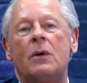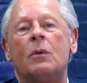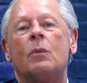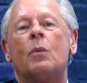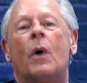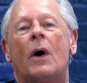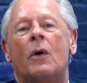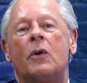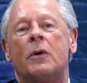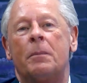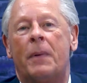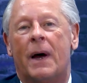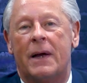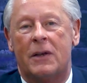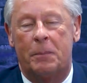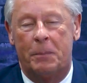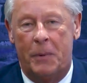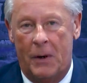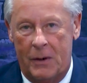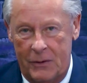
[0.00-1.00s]
Welcome back
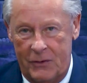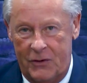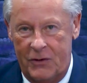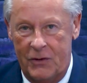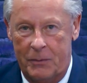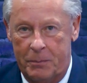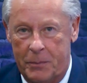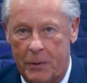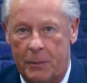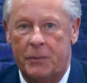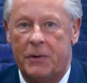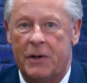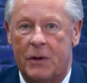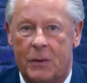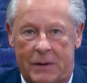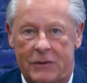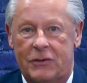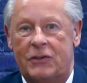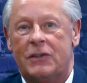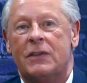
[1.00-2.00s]
to part 2 of Property
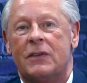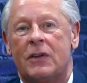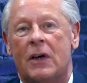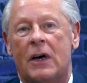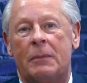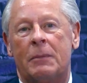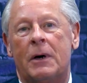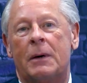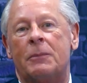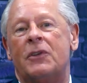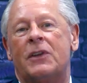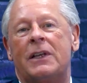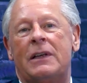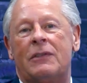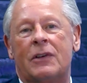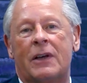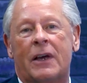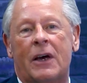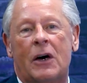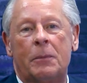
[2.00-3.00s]
Question Time. I'm
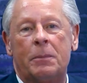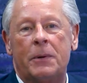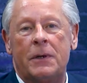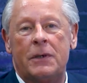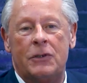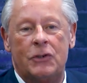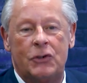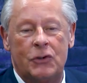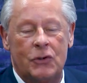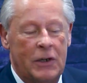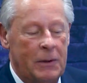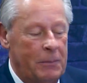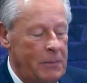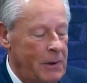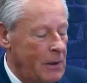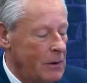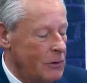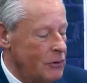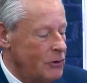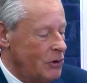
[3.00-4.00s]
Stephen Galpin and joining
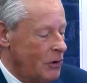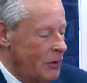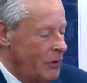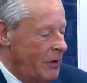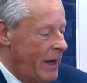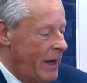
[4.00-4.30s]
me are John